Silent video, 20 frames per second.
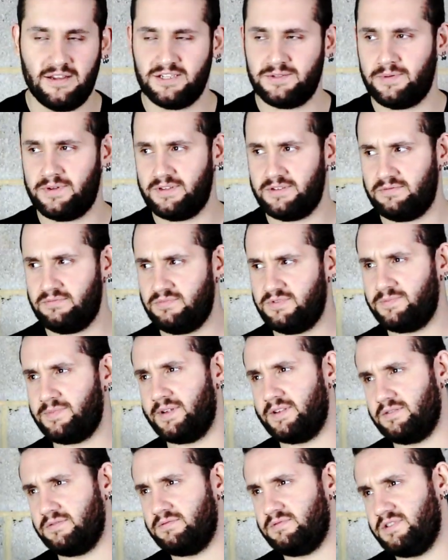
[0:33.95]
I suppose, I
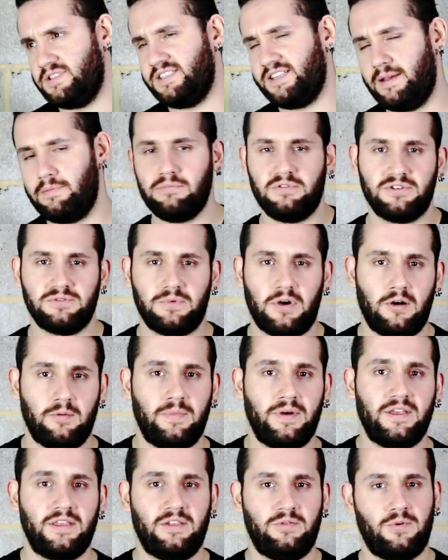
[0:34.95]
suppose December as well,
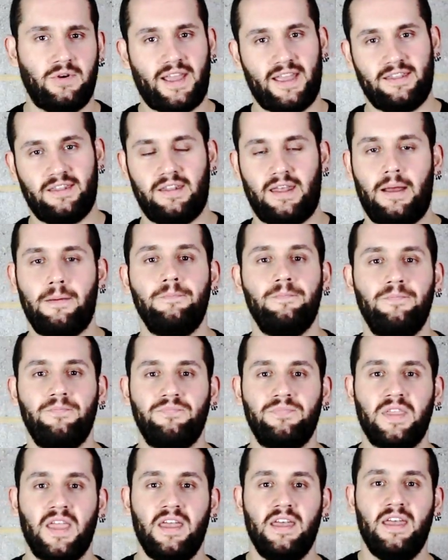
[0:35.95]
but we'll get to that.
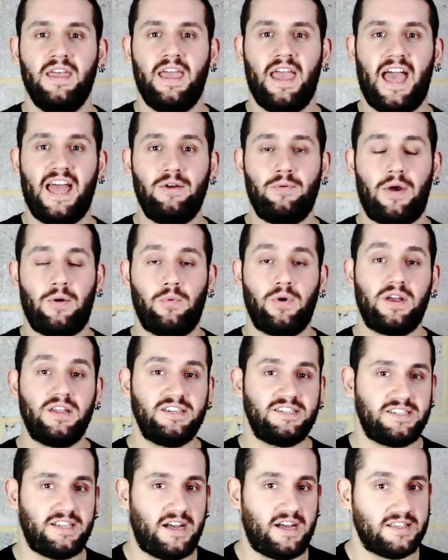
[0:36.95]
Anyway, we're
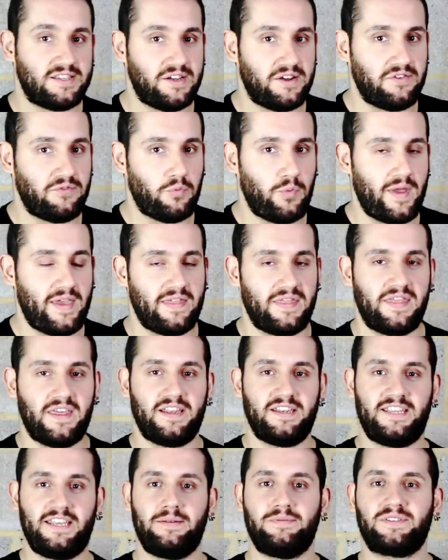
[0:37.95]
going to start off
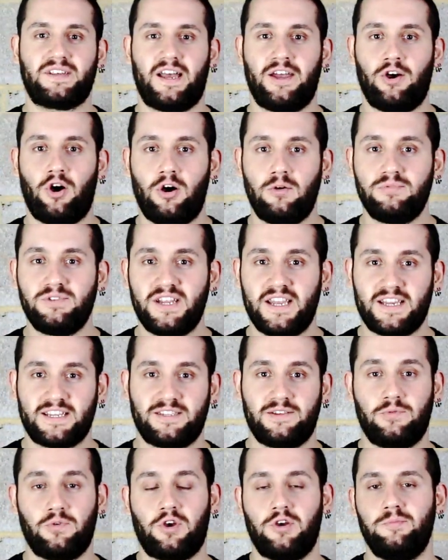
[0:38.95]
with deep sky
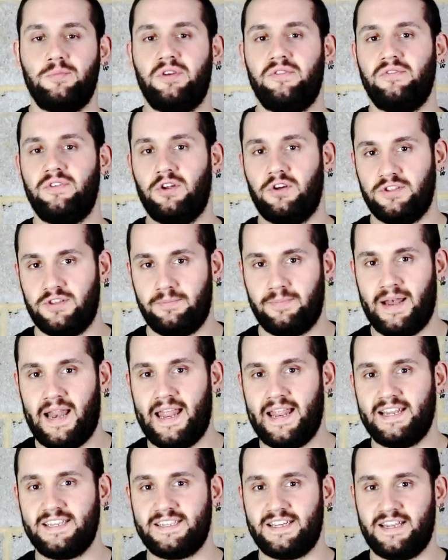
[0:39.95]
objects, and we're going to move on to
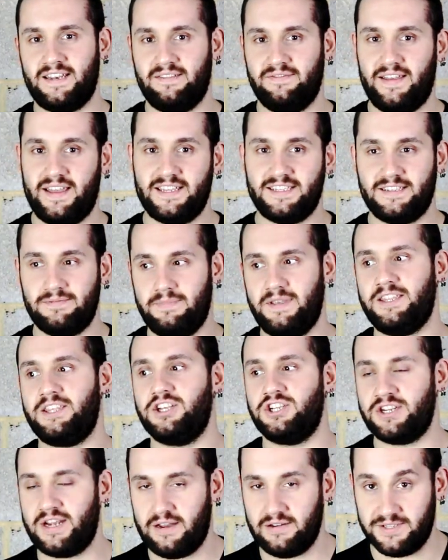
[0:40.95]
planets and events and
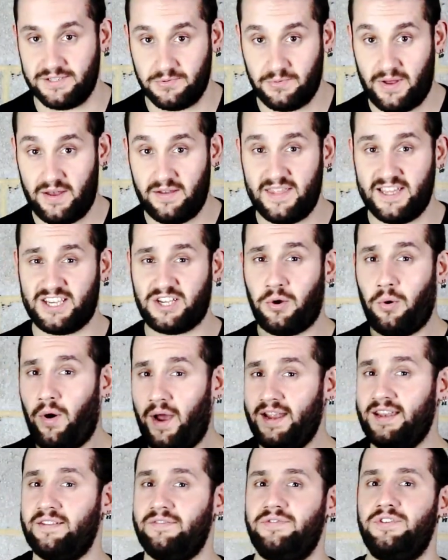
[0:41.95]
meteor showers as well. There's
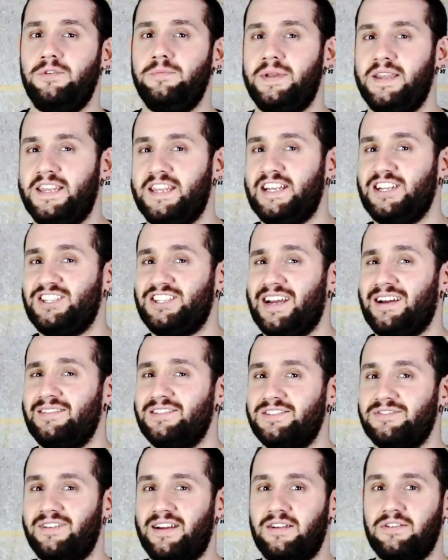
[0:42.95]
quite a few meteor
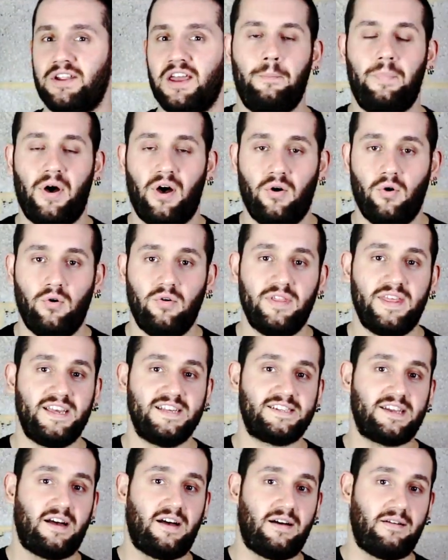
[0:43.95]
showers around, but all
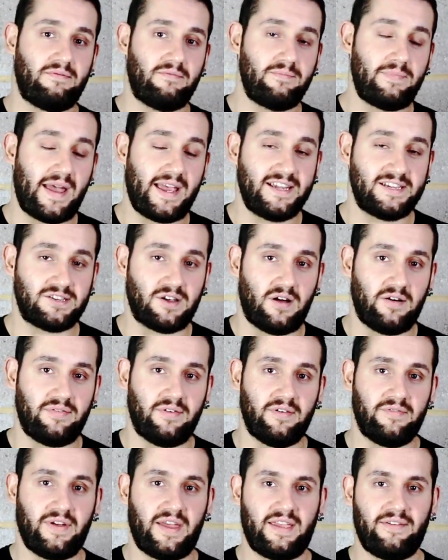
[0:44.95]
these are based off
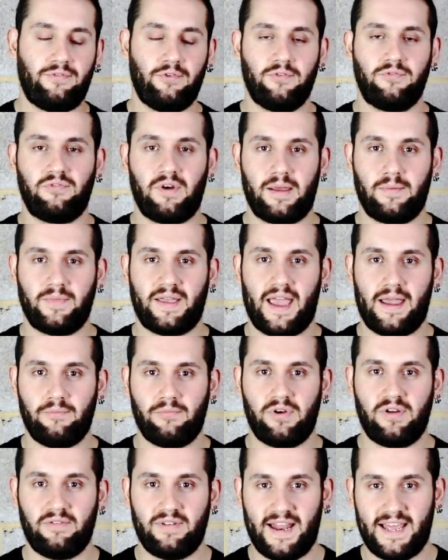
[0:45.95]
of a full frame
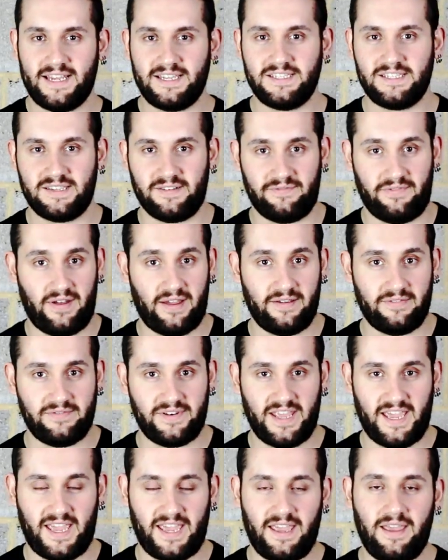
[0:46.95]
camera lens, the
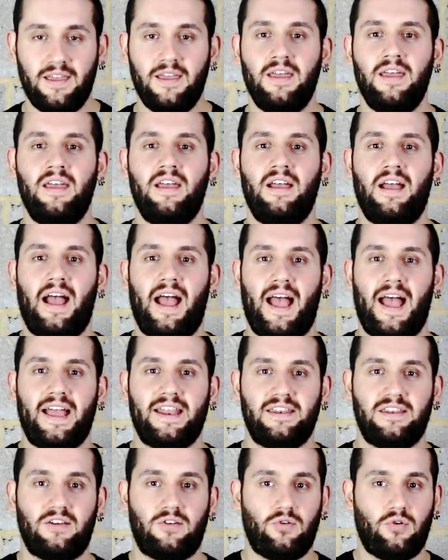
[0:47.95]
5D,
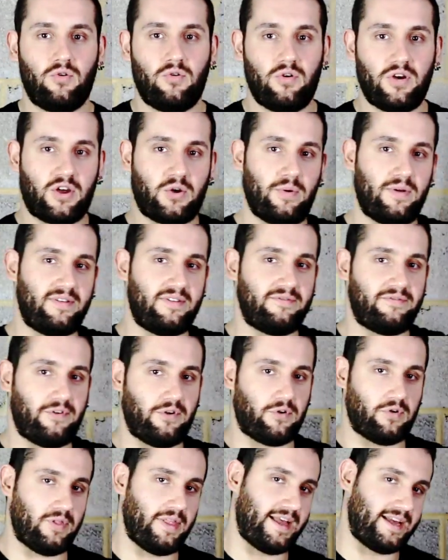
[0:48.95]
and equivalent
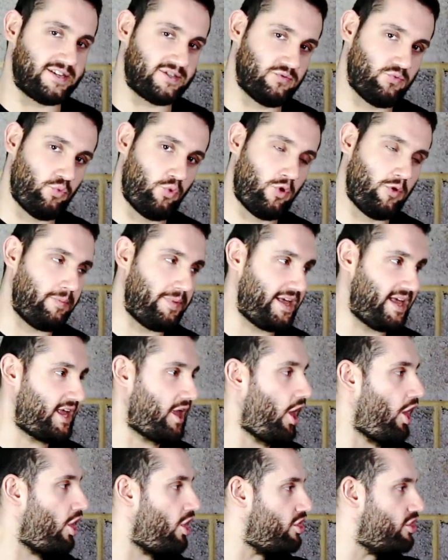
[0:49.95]
focal lengths will be
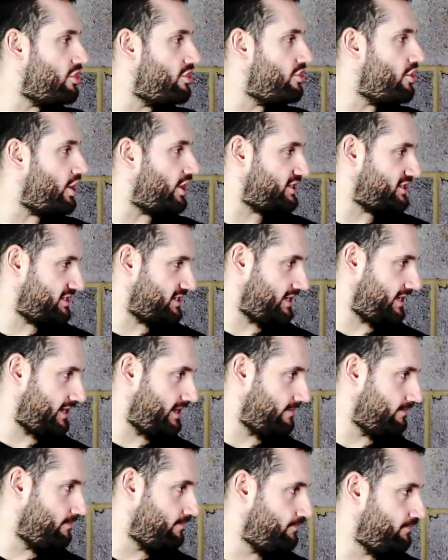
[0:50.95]
thusly.